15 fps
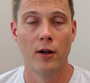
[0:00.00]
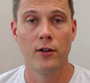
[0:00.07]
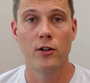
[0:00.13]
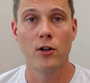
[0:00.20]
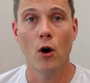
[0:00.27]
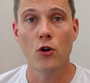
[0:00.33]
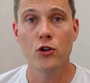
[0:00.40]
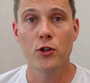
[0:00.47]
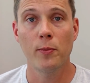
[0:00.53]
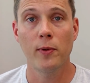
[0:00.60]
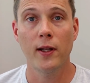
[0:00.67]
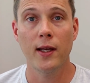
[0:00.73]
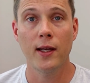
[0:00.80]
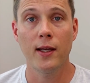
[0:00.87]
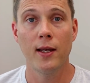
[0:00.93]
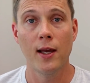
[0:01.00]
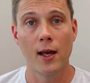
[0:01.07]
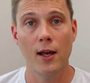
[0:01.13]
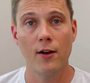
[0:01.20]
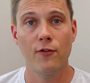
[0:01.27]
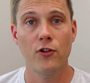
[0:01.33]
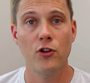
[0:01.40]
Notably,
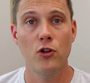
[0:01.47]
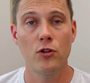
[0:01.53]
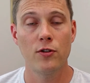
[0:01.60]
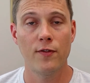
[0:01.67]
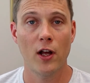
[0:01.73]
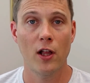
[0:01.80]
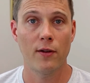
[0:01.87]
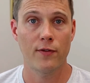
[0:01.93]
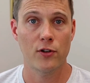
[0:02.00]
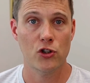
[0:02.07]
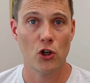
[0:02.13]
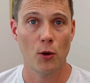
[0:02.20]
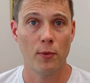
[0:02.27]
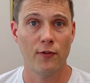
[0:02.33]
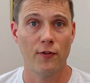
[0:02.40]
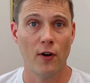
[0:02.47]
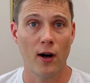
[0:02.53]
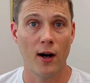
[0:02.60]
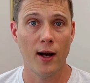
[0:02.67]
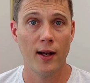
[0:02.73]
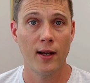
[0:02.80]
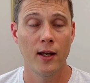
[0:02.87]
if you develop for
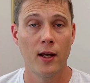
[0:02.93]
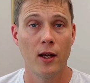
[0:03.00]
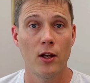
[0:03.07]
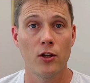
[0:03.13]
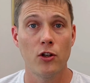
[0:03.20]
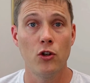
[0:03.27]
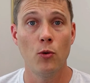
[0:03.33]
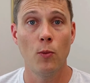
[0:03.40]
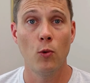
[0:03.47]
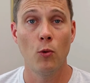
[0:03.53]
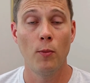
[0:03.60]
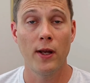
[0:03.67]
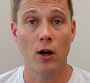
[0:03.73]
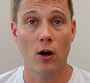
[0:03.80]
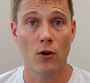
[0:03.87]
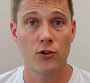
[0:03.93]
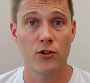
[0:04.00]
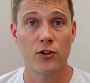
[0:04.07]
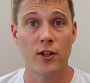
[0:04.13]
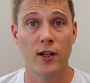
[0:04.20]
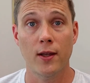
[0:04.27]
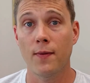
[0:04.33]
Shopify, you will be
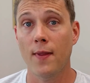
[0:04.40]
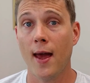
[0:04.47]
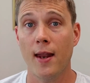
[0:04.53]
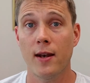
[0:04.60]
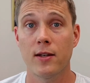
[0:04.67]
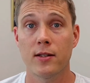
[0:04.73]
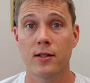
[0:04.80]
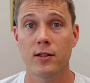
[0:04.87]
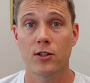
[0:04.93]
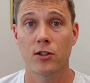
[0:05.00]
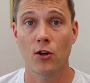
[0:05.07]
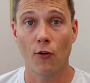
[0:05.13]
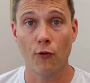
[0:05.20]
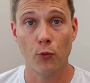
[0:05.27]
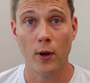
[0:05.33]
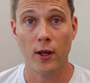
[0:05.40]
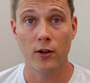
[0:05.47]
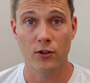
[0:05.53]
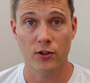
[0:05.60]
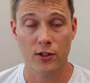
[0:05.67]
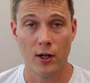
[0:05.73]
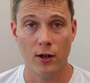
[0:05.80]
hosting that software
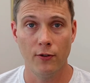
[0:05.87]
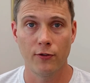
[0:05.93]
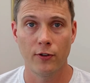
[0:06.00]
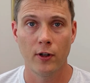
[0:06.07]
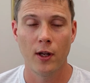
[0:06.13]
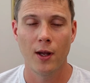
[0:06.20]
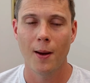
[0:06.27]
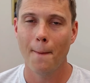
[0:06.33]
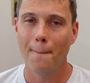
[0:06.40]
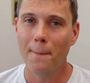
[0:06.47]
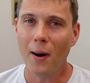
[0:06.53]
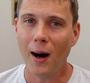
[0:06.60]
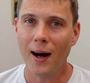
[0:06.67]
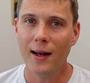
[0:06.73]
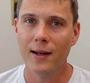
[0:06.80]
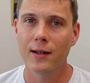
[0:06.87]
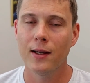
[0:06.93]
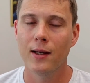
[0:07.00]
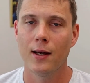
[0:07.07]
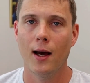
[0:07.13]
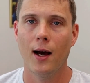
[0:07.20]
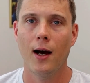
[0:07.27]
yourself, but
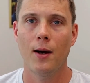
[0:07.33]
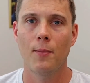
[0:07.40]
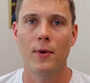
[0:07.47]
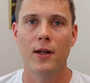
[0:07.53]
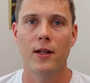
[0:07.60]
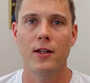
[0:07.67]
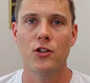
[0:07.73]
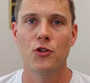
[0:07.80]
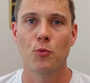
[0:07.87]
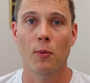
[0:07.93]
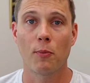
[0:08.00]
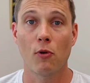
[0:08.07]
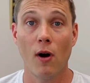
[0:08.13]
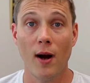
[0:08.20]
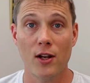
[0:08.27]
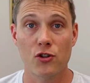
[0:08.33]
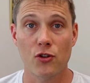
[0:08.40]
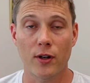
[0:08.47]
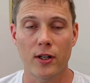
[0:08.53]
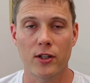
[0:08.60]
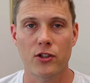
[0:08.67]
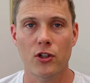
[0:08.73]
it is
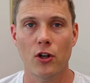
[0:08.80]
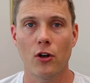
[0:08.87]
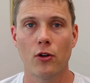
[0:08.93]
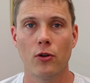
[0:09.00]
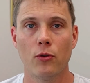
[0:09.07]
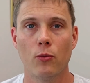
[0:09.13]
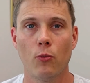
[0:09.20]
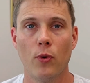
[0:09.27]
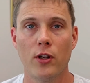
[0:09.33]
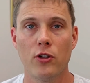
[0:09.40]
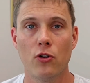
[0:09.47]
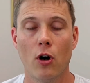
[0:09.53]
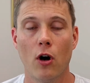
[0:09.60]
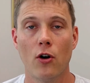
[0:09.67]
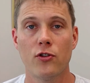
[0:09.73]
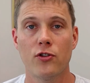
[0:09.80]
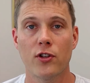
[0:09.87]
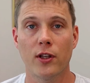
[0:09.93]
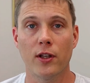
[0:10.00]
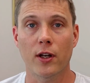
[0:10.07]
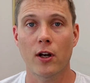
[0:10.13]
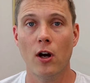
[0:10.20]
proprietary. So when you're
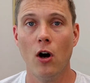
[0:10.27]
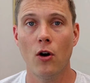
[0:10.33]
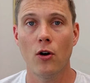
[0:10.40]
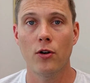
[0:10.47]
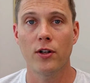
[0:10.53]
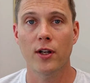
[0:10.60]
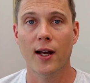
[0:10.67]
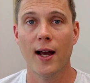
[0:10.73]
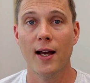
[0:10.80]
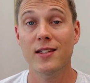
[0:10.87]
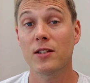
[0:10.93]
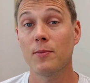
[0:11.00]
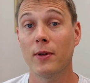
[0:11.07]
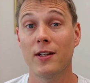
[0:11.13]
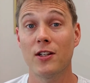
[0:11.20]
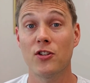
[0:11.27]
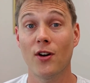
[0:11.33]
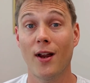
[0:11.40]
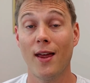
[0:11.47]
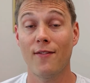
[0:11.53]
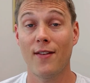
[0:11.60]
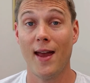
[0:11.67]
hosting the code, the customer does
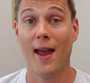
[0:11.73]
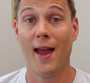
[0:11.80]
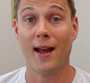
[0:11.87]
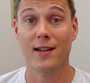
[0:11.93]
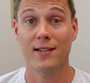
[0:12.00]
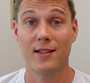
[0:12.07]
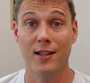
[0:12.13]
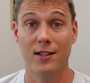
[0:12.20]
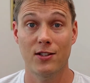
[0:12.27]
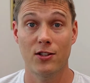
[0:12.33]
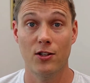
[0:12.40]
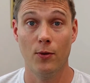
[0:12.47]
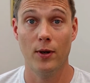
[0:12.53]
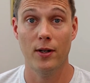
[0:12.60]
not have access to